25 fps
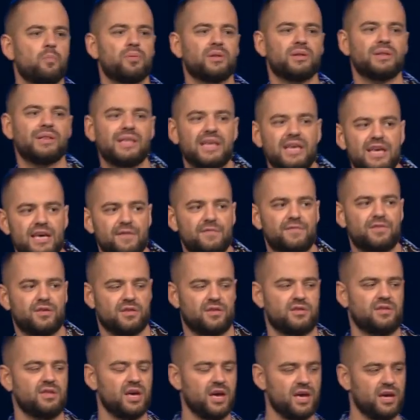believe the
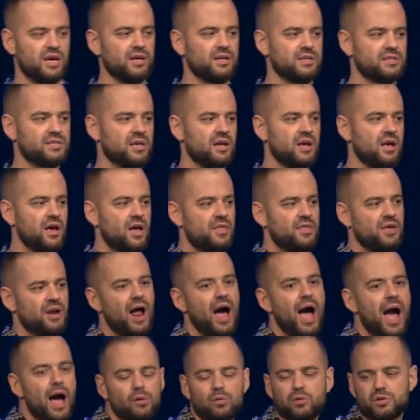things that
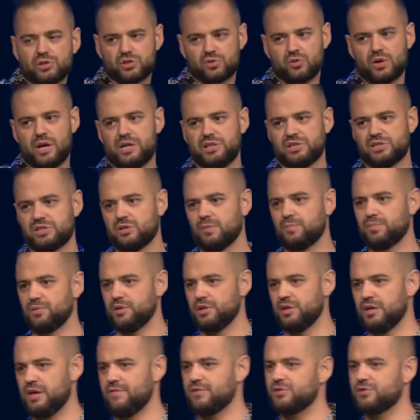I was raised to believe.